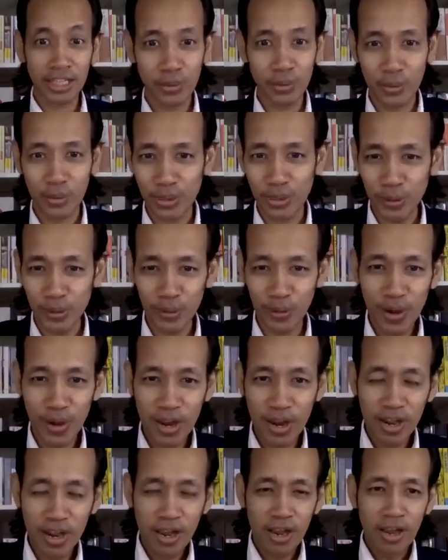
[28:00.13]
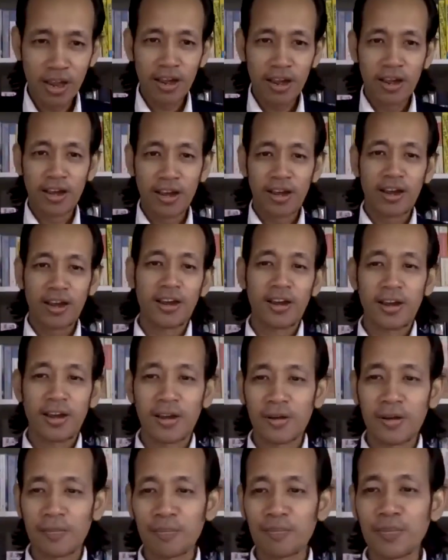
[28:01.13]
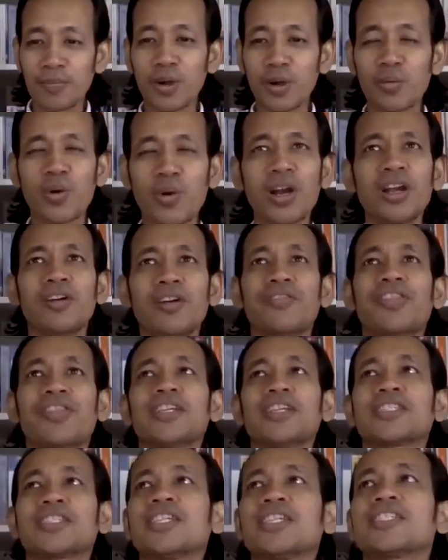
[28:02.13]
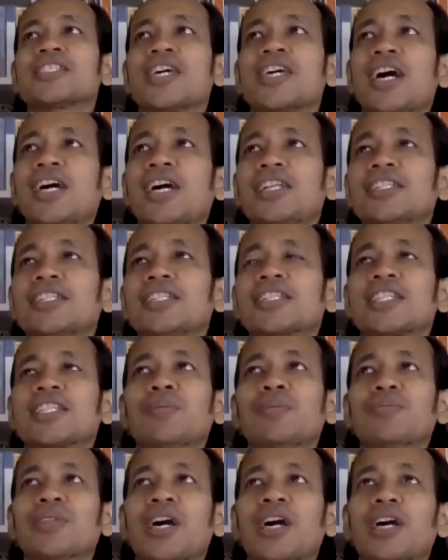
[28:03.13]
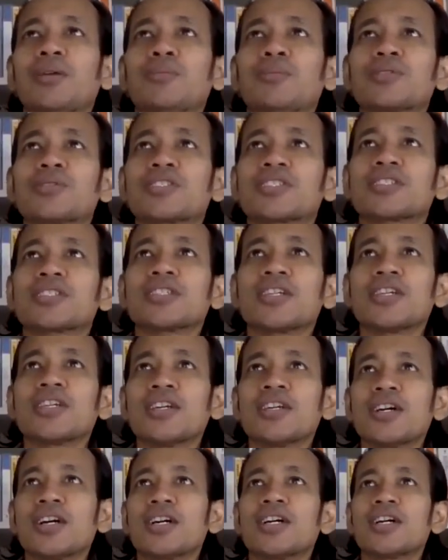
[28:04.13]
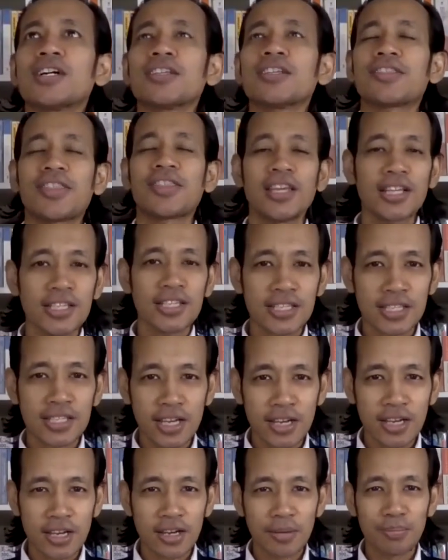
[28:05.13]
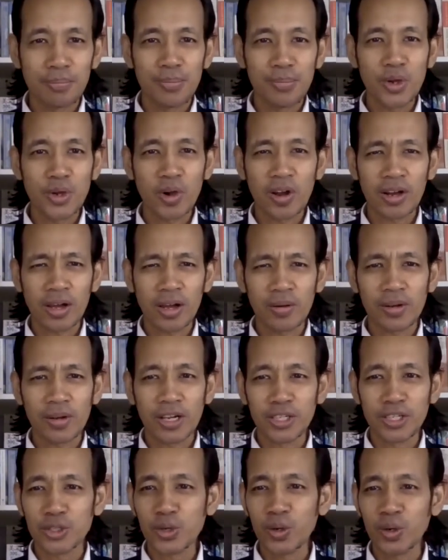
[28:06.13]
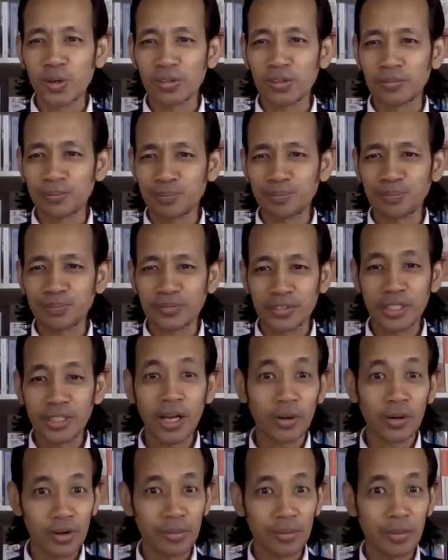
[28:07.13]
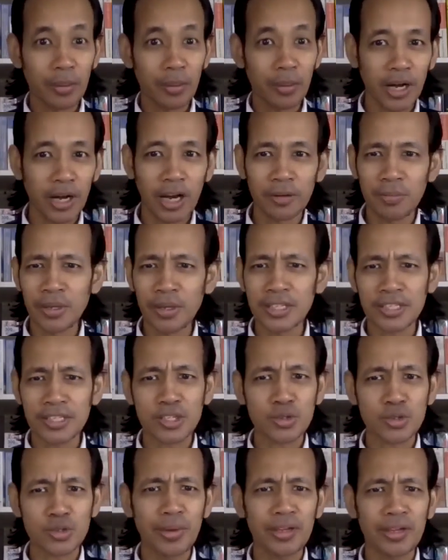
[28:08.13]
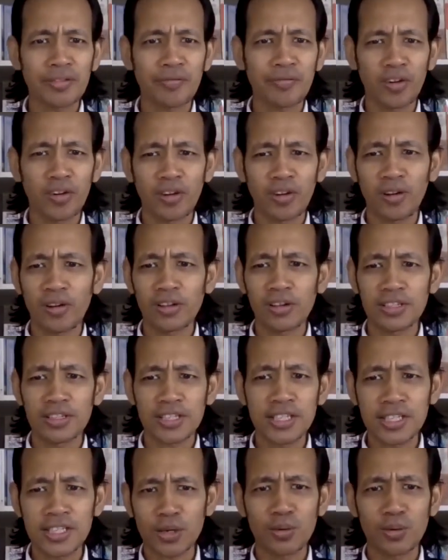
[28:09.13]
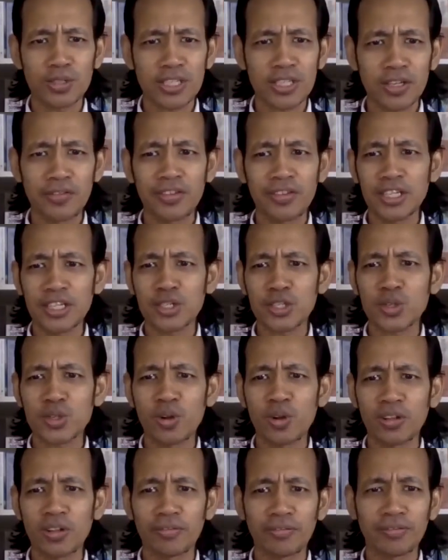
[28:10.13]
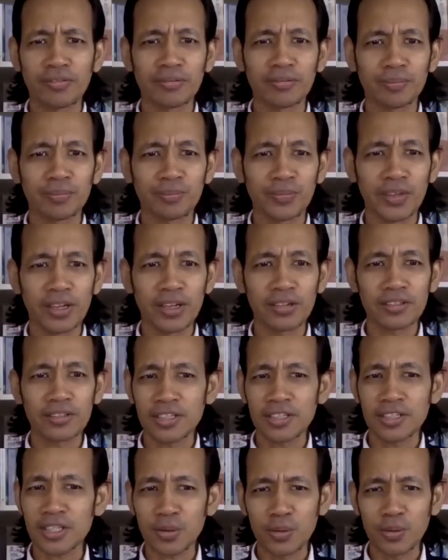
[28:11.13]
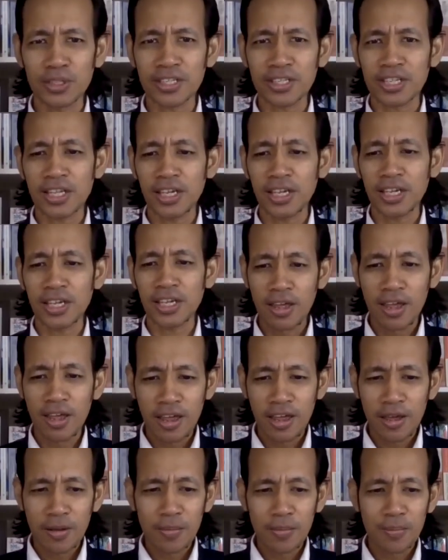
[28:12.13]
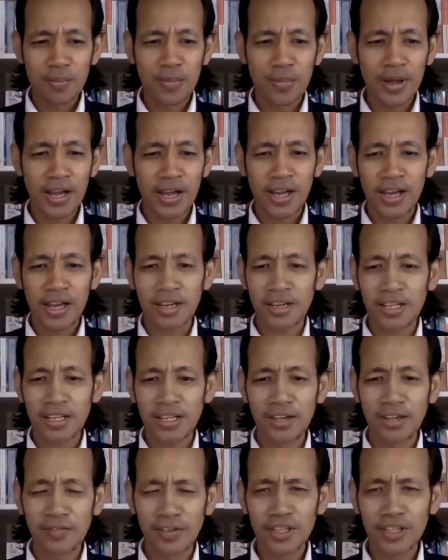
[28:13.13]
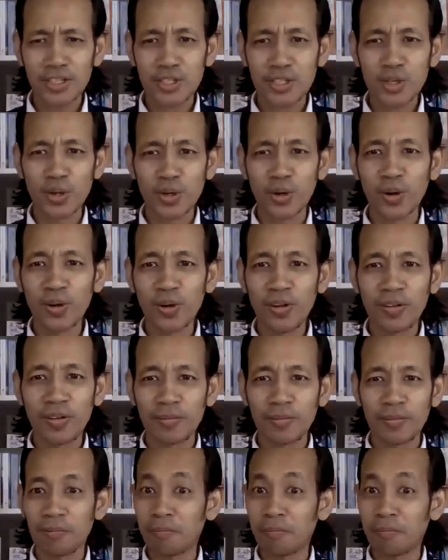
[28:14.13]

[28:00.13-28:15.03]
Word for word: share with you. Uh, but one of the things is that sometimes uh, things are beyond our control. Now, remember, I've been swimming for since I was seven years old. Yeah, since I was a kid. But even so,